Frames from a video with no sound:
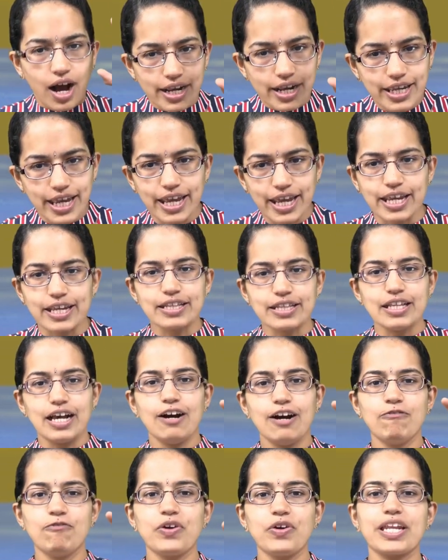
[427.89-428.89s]
Again,
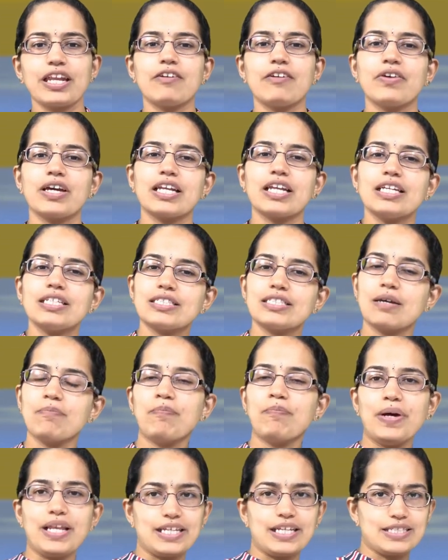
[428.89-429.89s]
a very, very
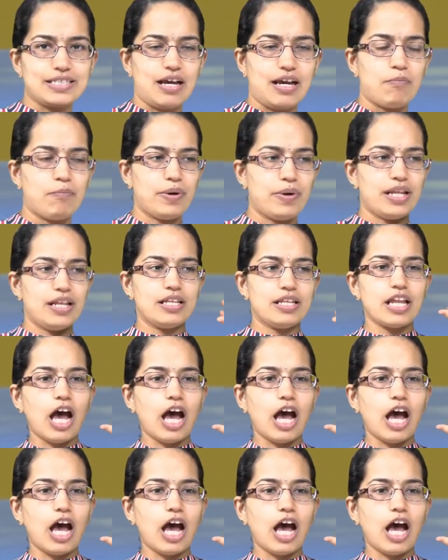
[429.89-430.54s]
simple example.